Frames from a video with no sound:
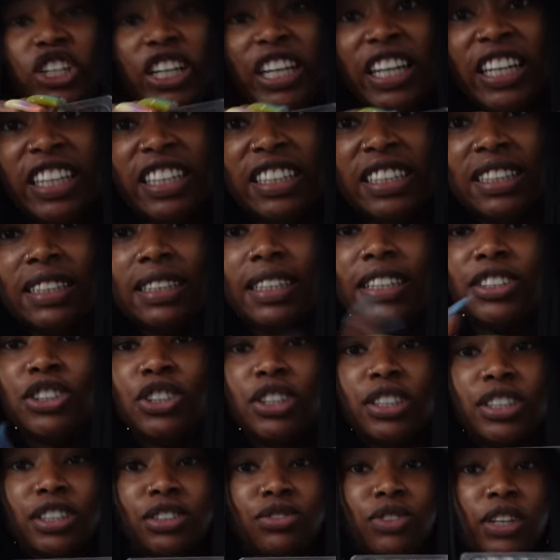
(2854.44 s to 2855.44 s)
cheese. This
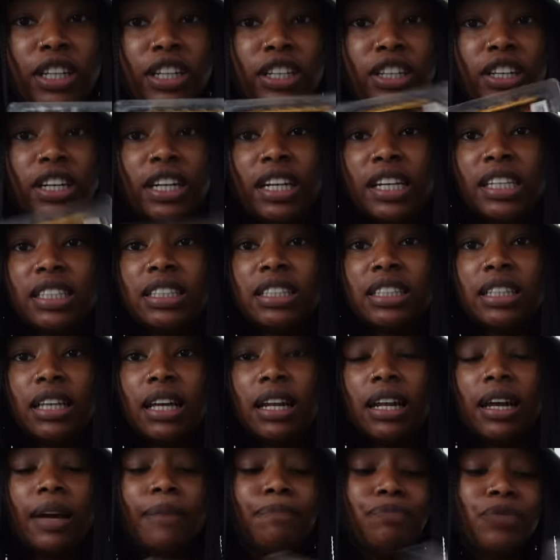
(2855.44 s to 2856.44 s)
cheese is really good. It's
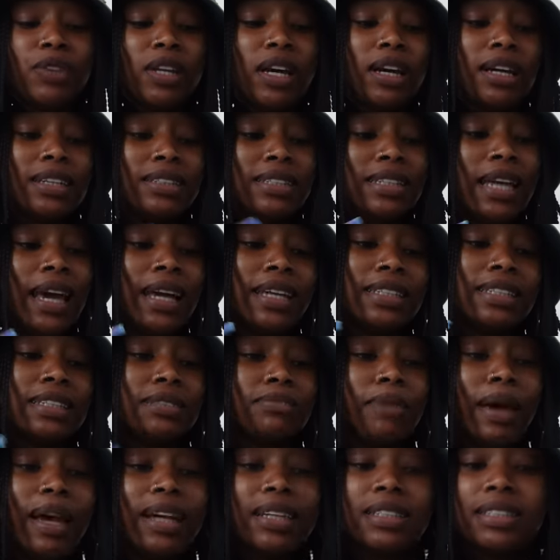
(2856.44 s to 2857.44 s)
like a
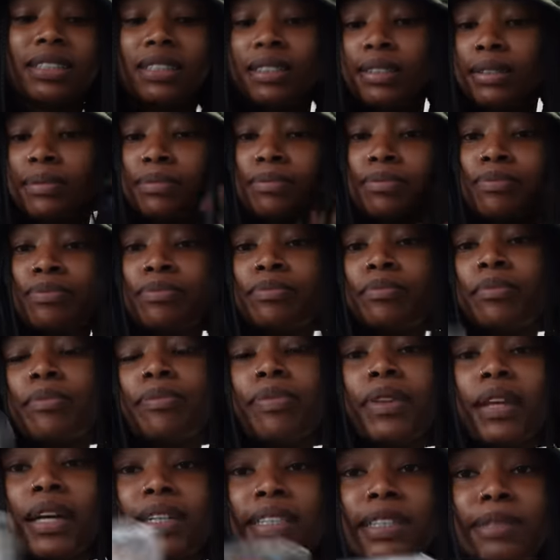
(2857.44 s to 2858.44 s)
Tex-Mex
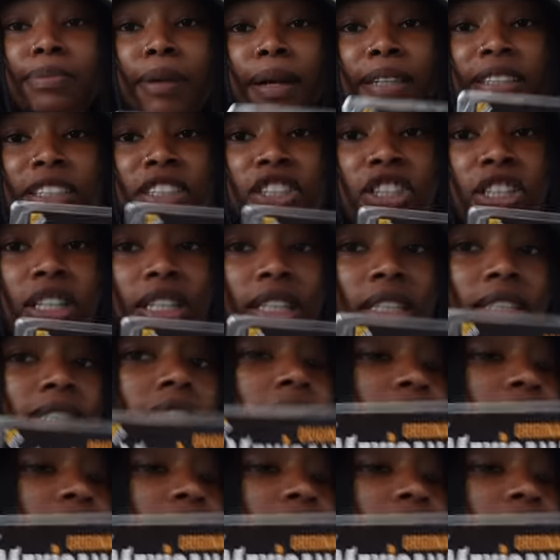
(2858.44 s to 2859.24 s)
spicy cheese.